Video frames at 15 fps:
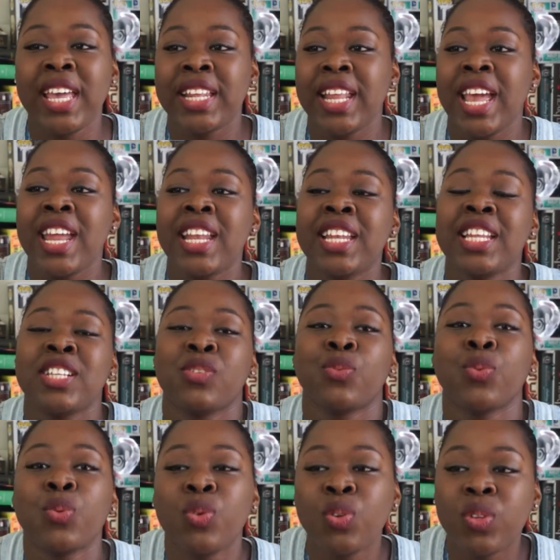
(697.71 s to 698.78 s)
and end his
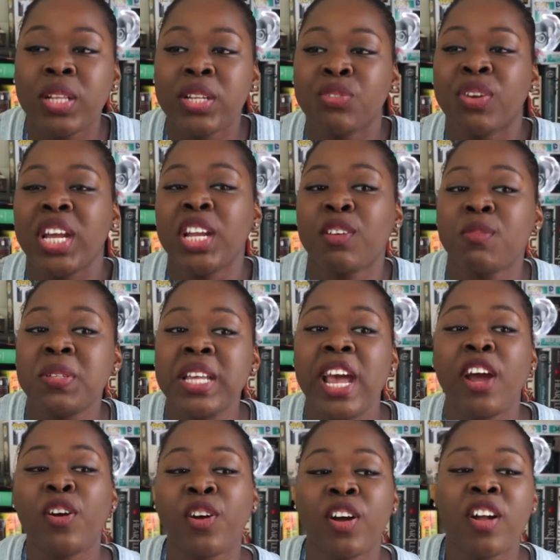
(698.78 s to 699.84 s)
rule and reign of
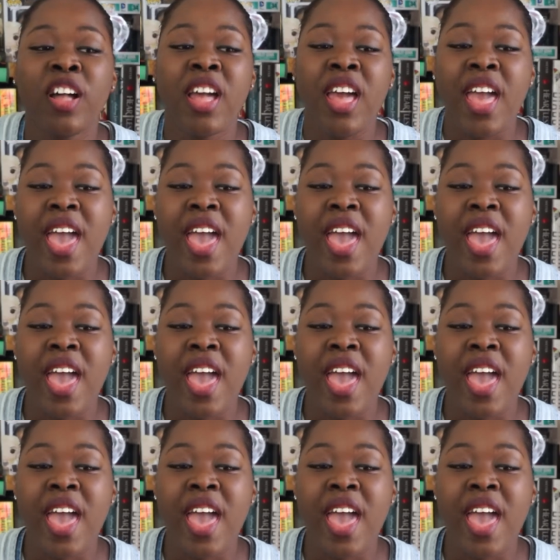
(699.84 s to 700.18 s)
terror